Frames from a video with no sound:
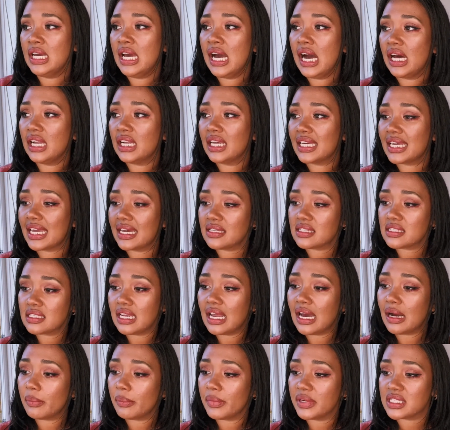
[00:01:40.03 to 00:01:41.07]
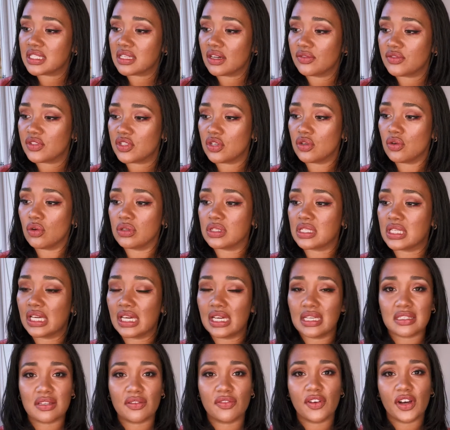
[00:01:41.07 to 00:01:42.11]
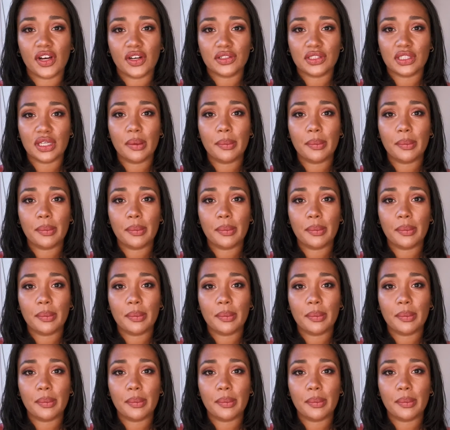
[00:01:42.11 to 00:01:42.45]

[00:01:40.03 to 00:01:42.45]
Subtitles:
and I guess allowed myself to not see it as a failure.